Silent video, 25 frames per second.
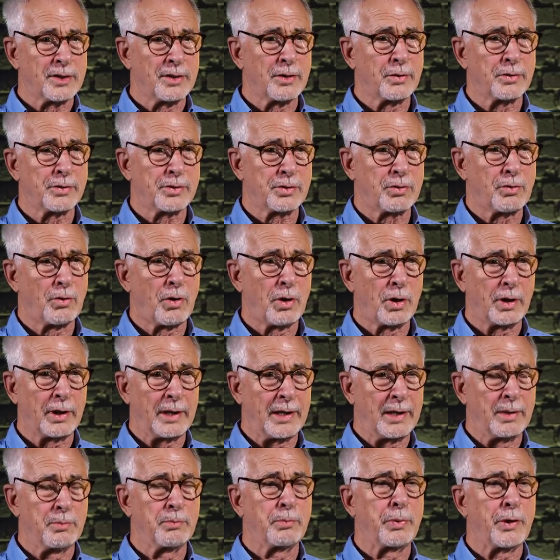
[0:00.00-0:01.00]
and those strong
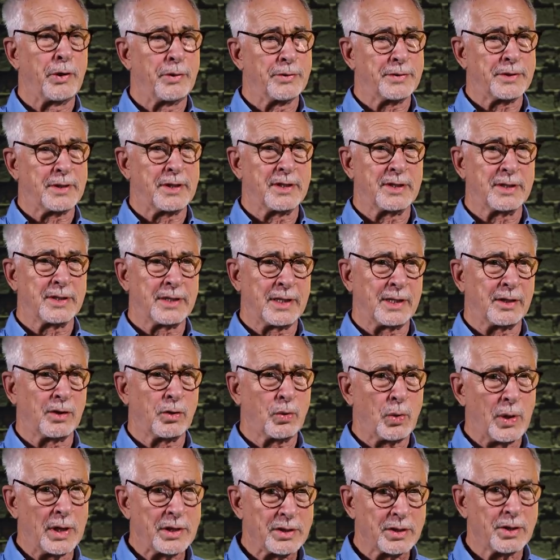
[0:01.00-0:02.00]
impulses and
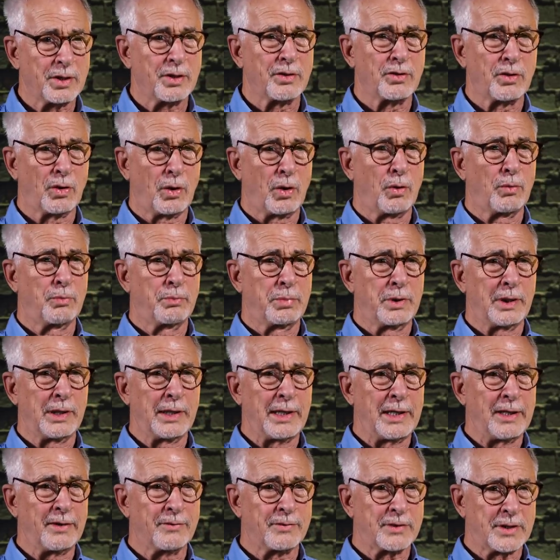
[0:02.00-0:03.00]
question your own
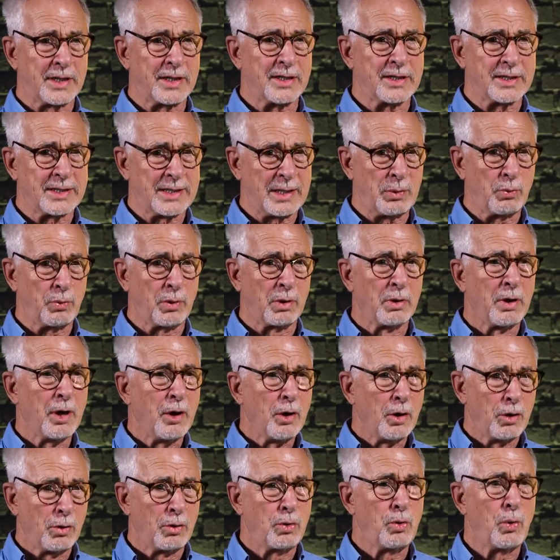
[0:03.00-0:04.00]
beliefs and see, well,
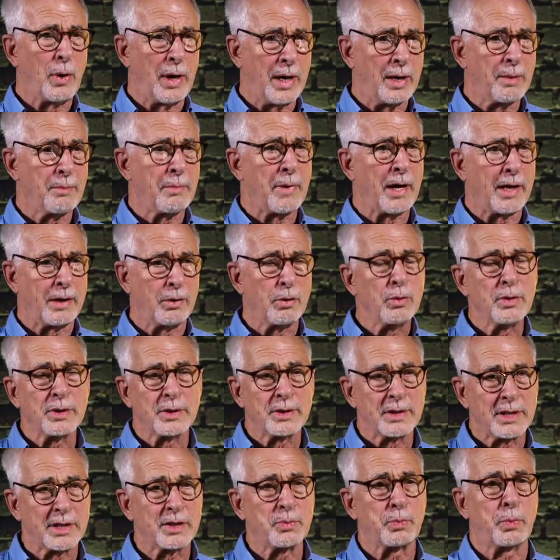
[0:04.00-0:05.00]
who am I? Who
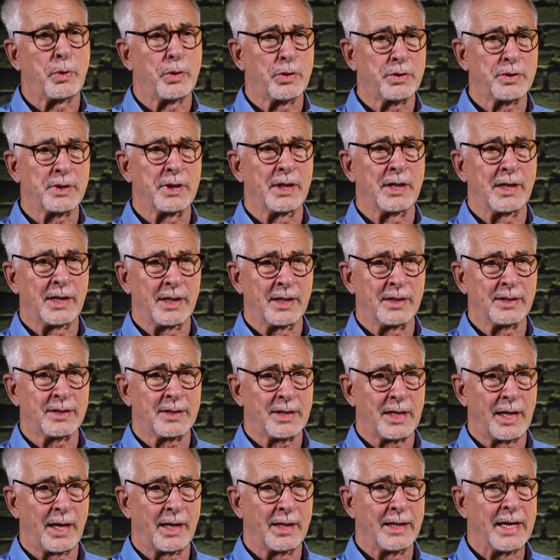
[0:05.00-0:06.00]
is this person
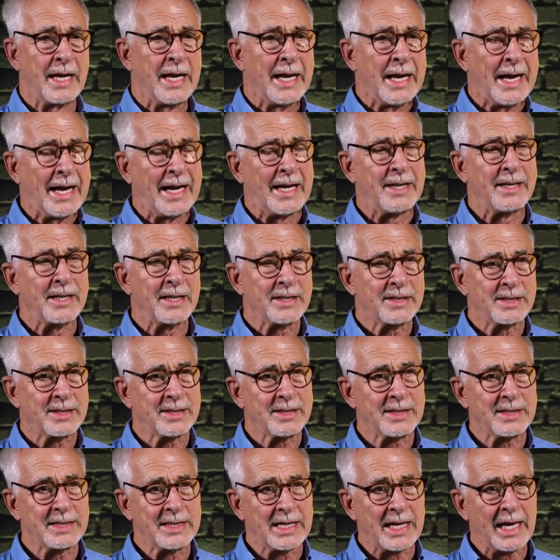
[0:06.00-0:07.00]
inside? And then
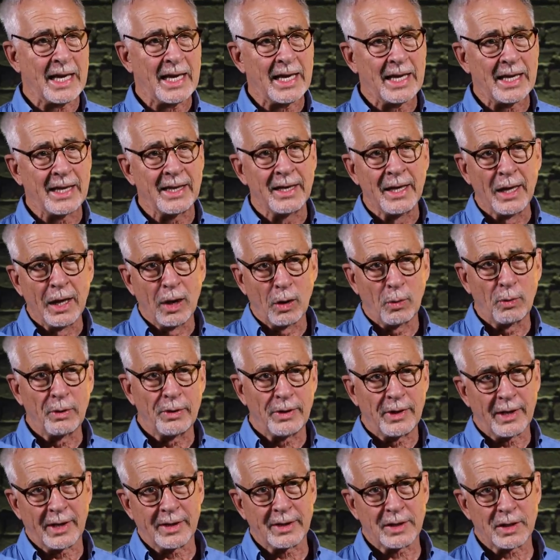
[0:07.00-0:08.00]
stay
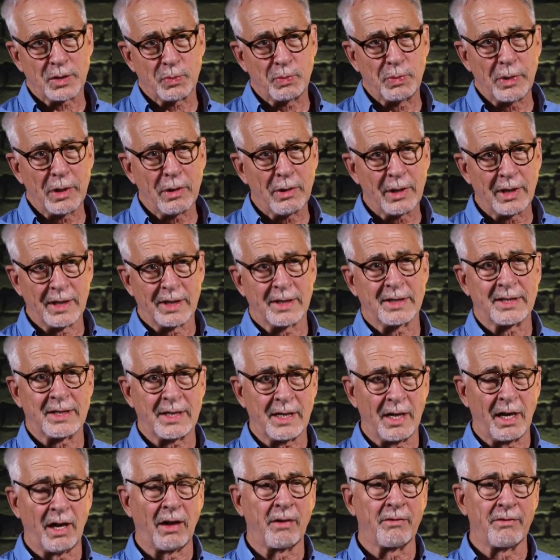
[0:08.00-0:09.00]
with the experience
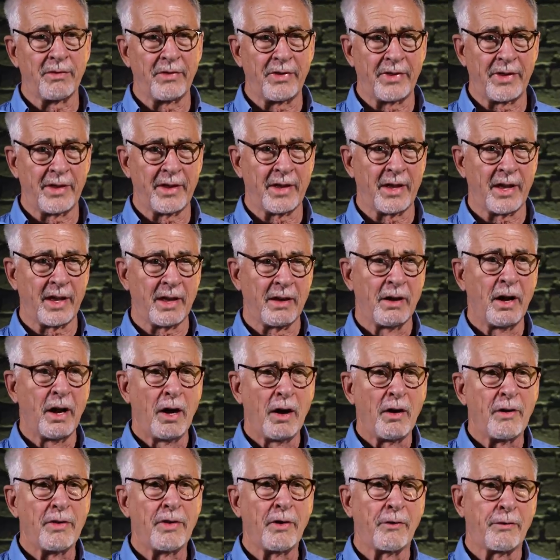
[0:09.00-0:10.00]
of the,
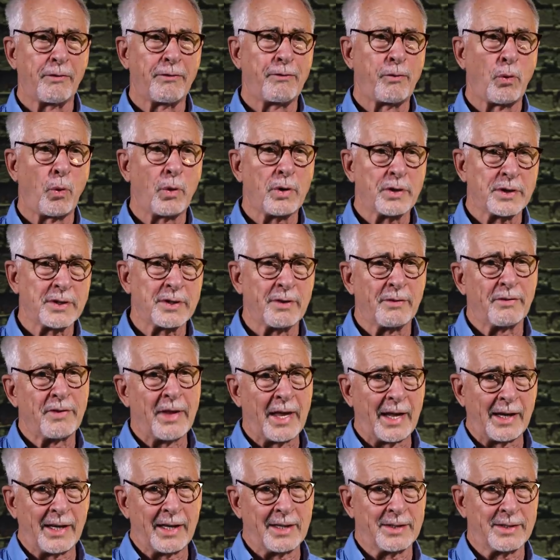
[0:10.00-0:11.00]
the force of
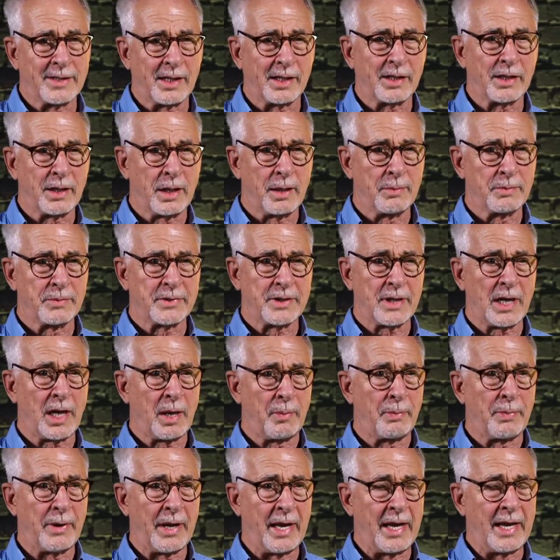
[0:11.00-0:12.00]
that as it comes
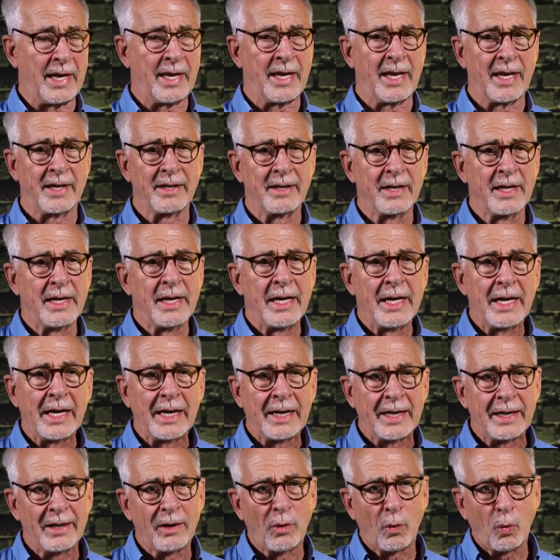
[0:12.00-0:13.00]
up. And
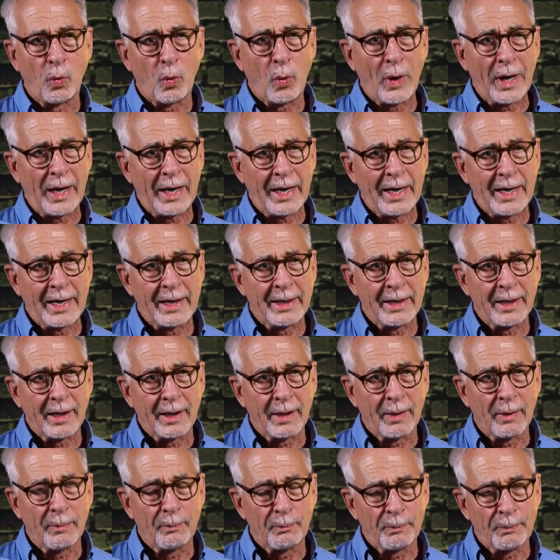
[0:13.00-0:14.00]
in a way,
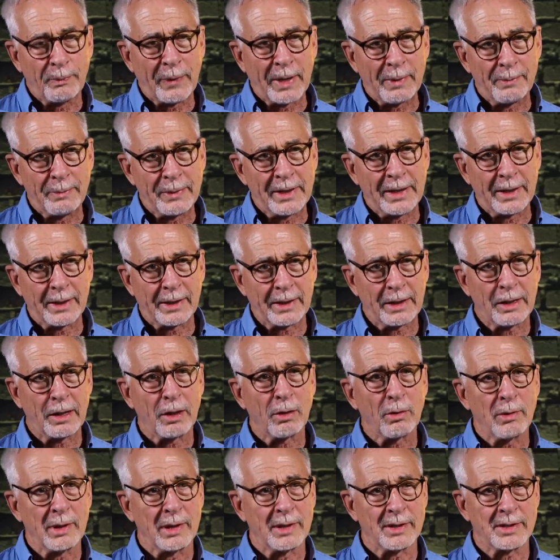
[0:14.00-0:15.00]
by being
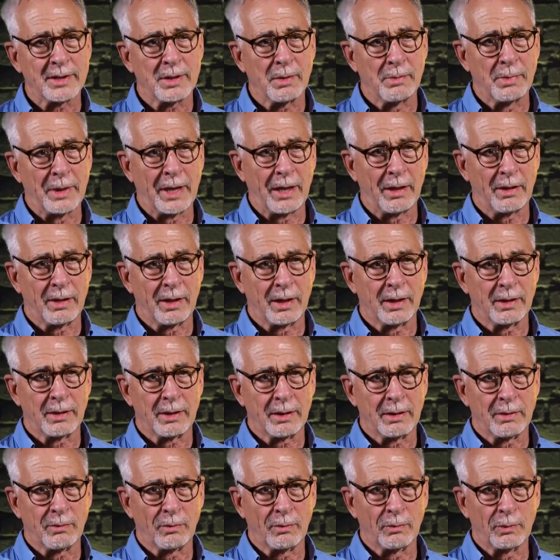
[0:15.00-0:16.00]
curious about it,
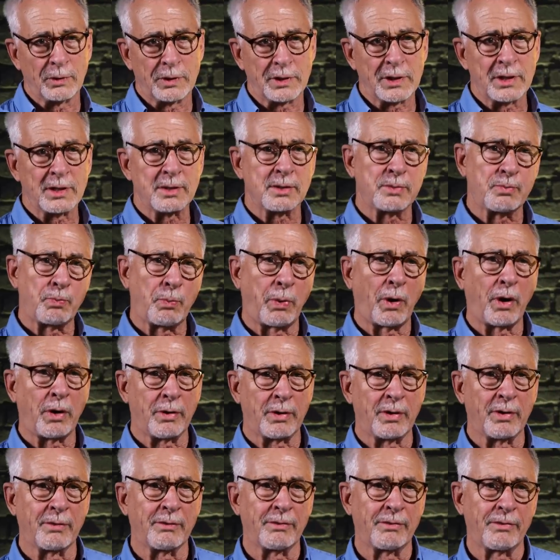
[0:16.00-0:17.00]
which is
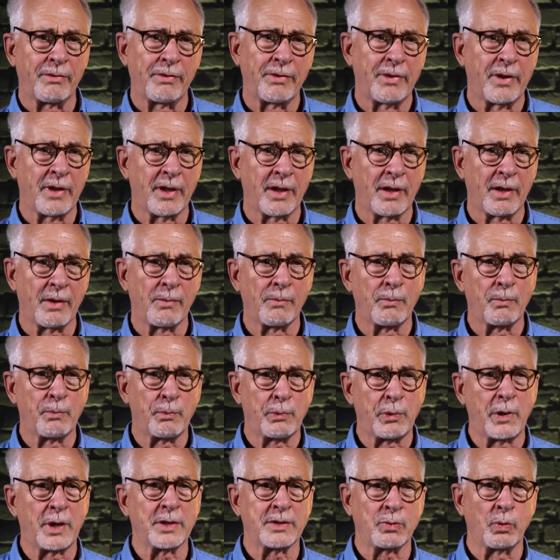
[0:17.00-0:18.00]
part of the
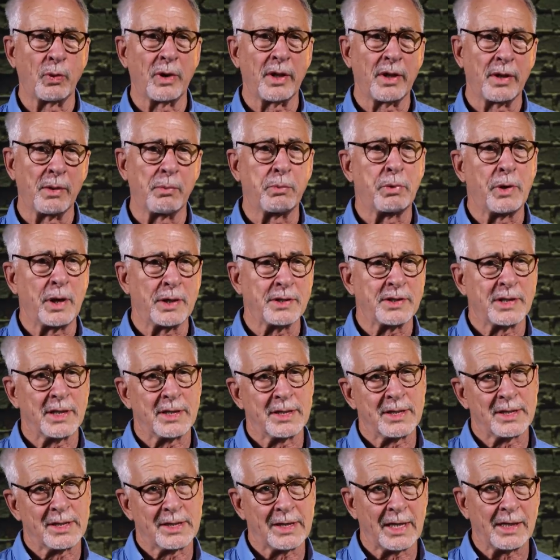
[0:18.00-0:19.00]
process, one of the
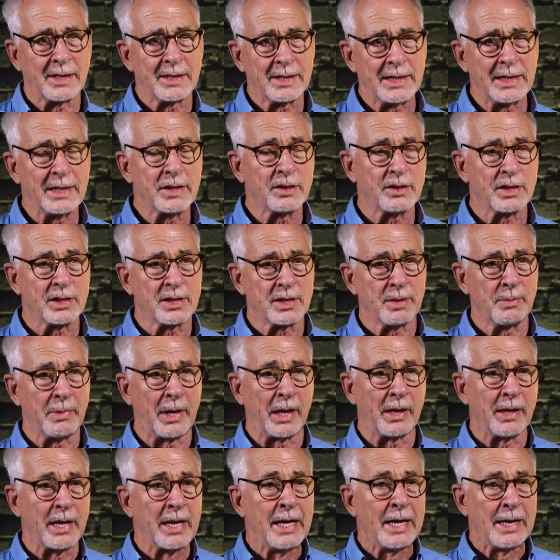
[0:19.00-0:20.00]
processes I teach is
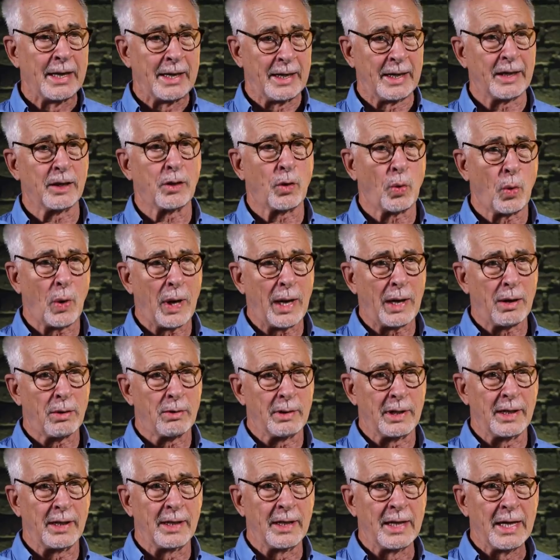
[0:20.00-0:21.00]
about
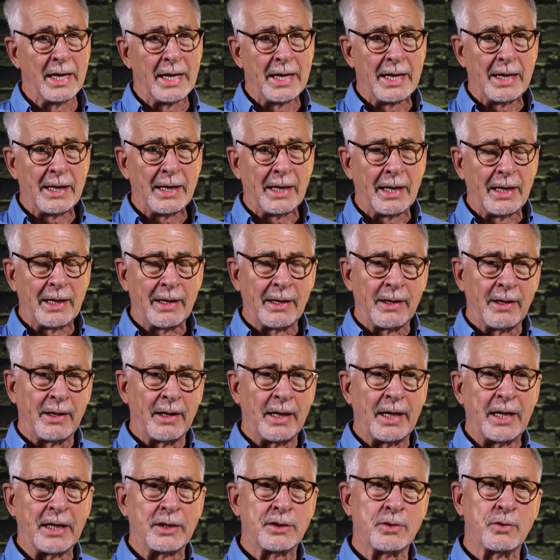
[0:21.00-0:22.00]
inquiry,
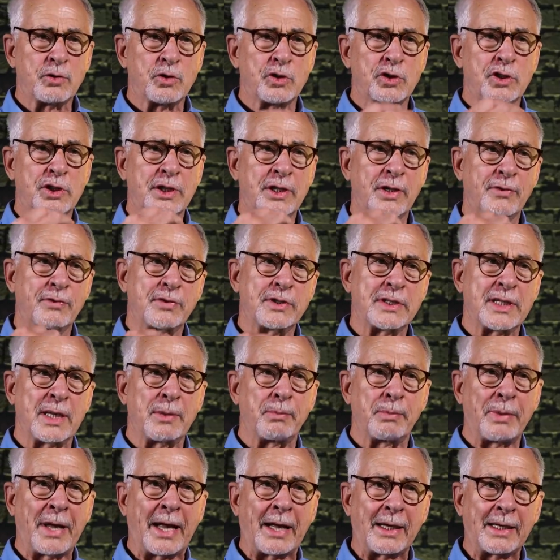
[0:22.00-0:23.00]
it shifts
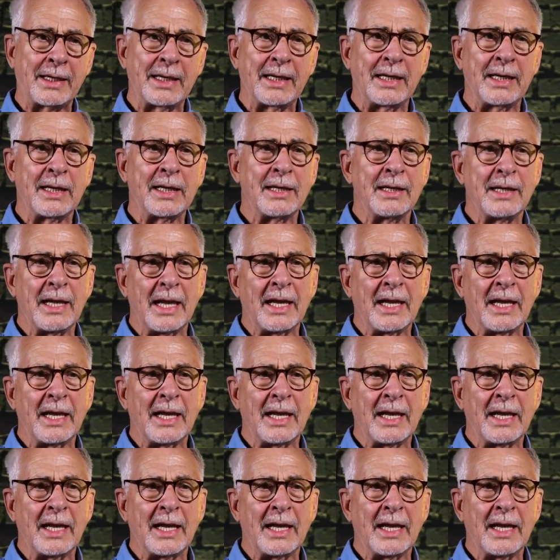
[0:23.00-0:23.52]
it back in,